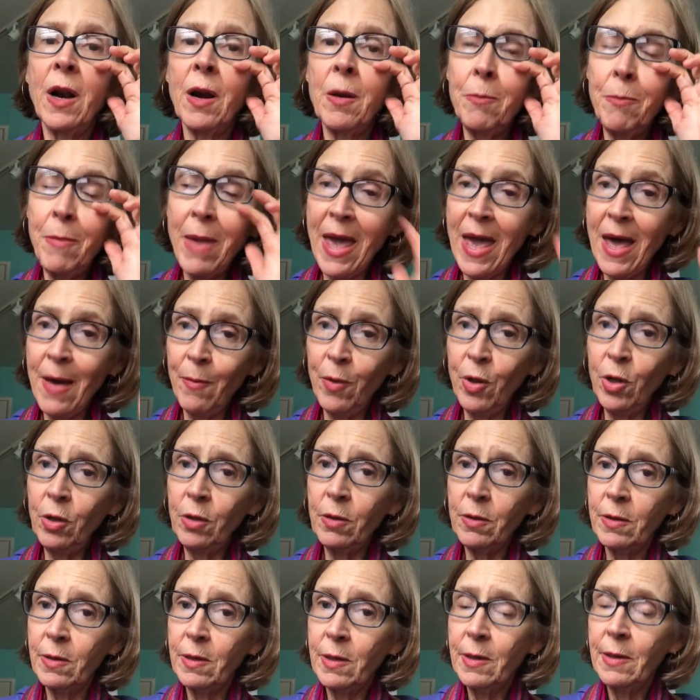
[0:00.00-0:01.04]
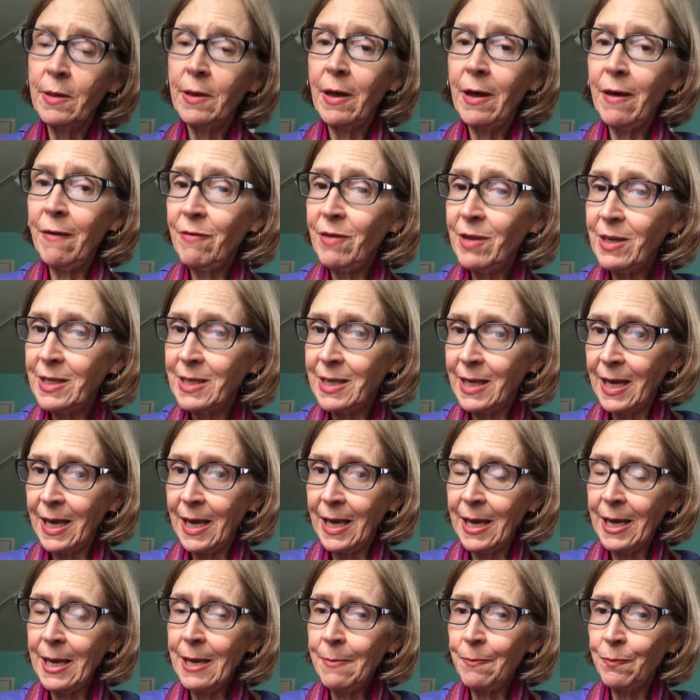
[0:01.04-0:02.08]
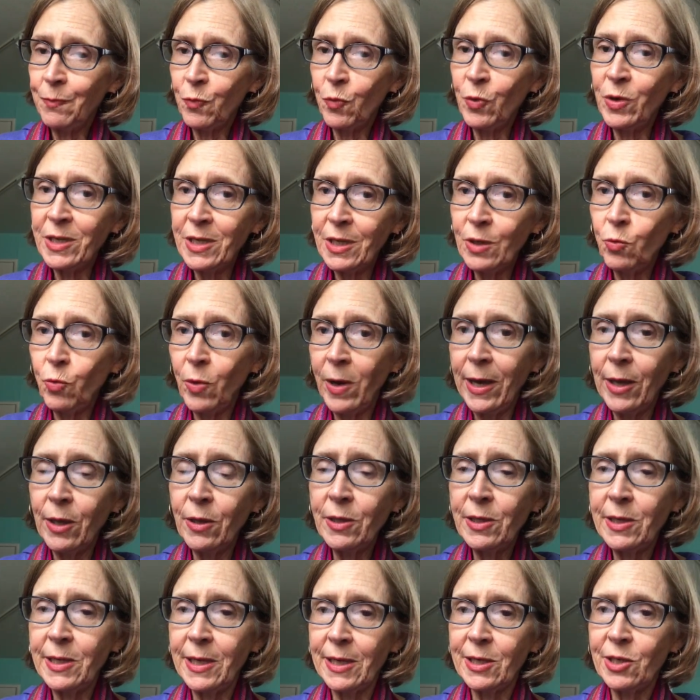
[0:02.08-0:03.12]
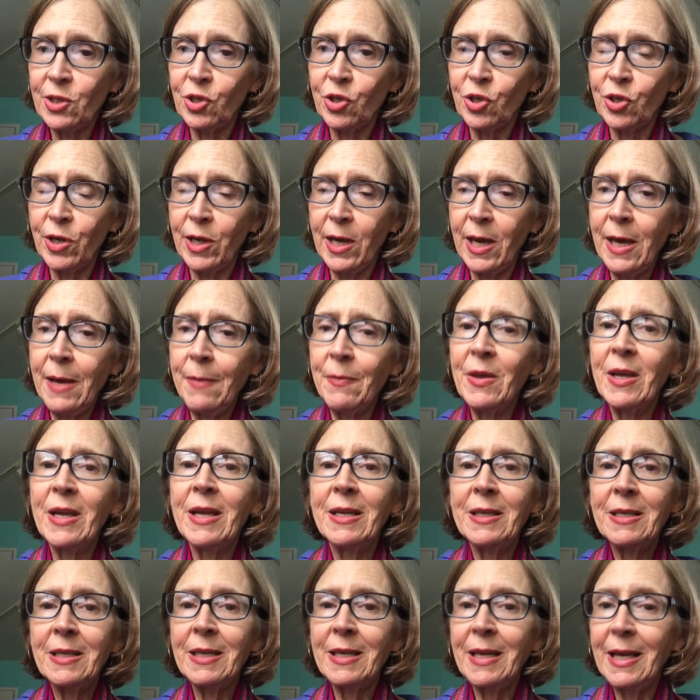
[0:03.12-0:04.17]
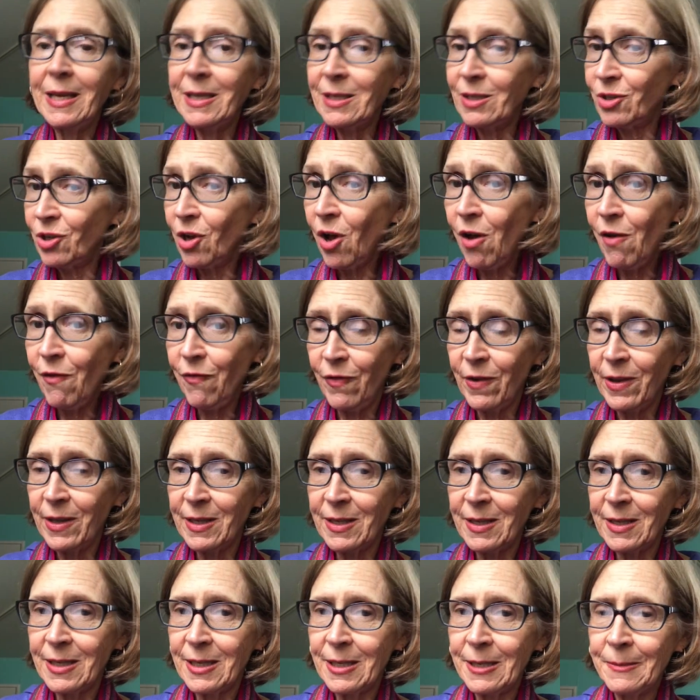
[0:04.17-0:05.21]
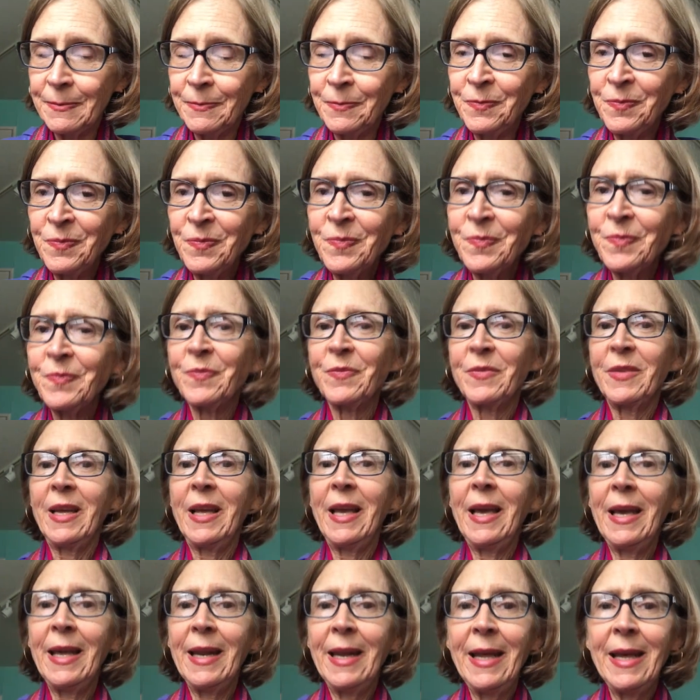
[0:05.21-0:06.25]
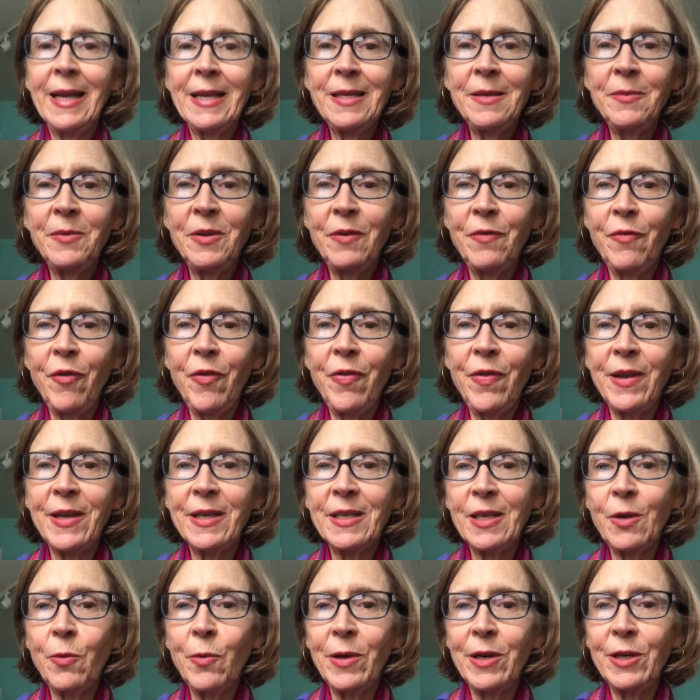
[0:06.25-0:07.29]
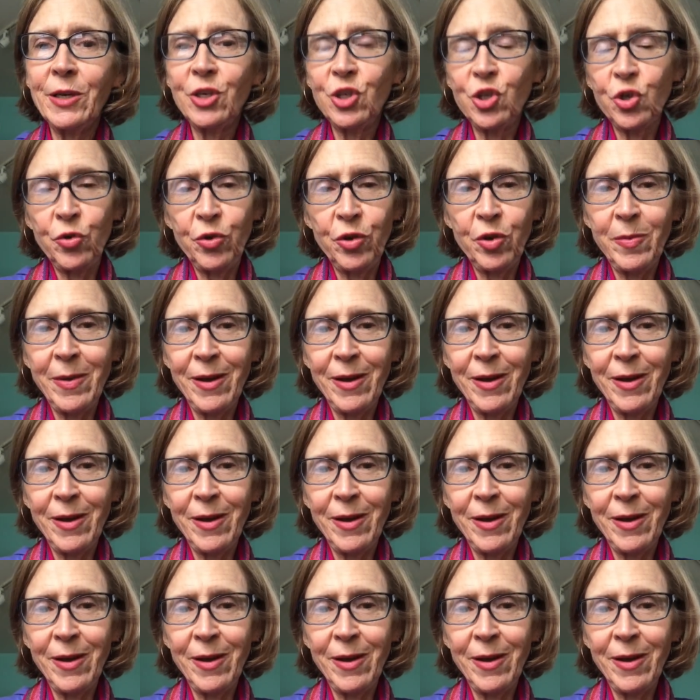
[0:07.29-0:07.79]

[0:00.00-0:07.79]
mammal of the day, we did whales yesterday. today is dolphins. And I had some different things I wanted to show you